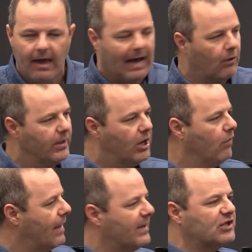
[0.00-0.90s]
How do we
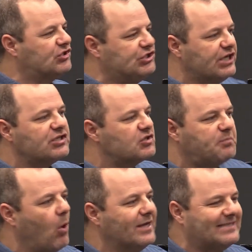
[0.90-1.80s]
know that? Because Jesus
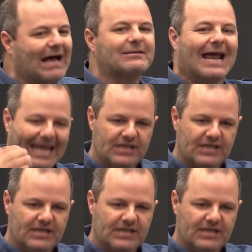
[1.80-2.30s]
points out that